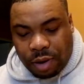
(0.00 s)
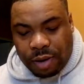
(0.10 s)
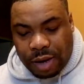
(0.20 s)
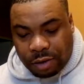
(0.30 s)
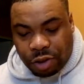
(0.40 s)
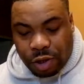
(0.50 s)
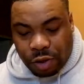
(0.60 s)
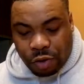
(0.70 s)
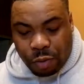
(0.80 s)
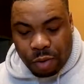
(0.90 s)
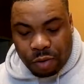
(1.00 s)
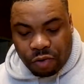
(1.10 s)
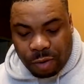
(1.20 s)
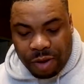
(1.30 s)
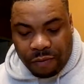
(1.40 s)
Intelligent Cube,
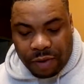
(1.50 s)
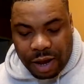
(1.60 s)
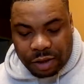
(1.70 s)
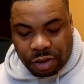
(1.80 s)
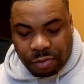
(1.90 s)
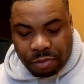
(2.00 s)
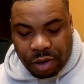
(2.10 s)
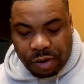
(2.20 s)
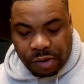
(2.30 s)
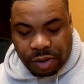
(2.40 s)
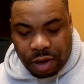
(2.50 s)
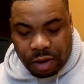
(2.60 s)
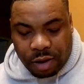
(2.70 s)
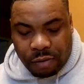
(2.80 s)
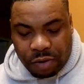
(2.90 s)
Jumping Flash, Metal Gear
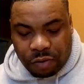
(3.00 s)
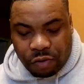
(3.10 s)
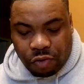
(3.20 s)
Solid, Mr.